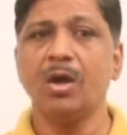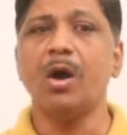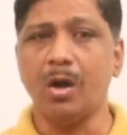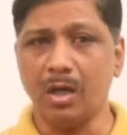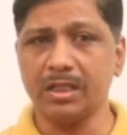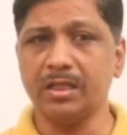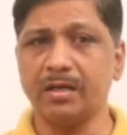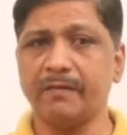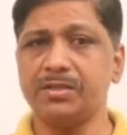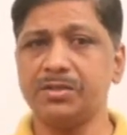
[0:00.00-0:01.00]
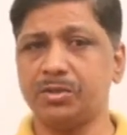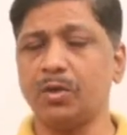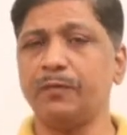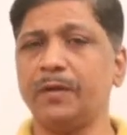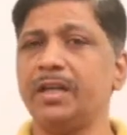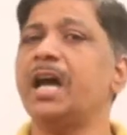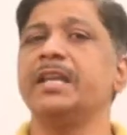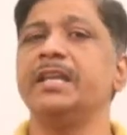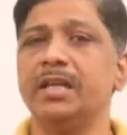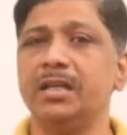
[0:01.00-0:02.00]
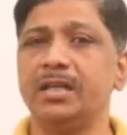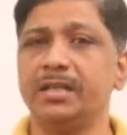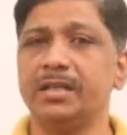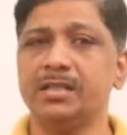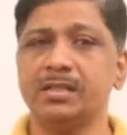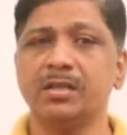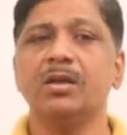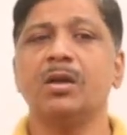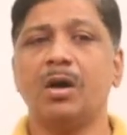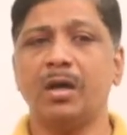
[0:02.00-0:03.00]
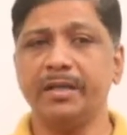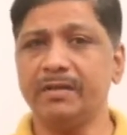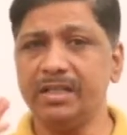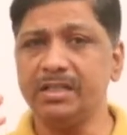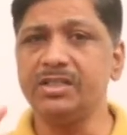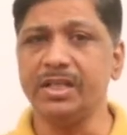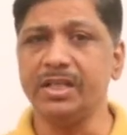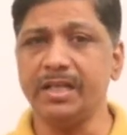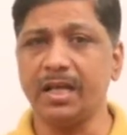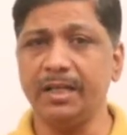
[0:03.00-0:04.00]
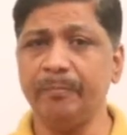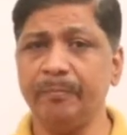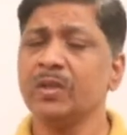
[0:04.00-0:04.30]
or otherwise TOEFL and IELTS or even in GRE,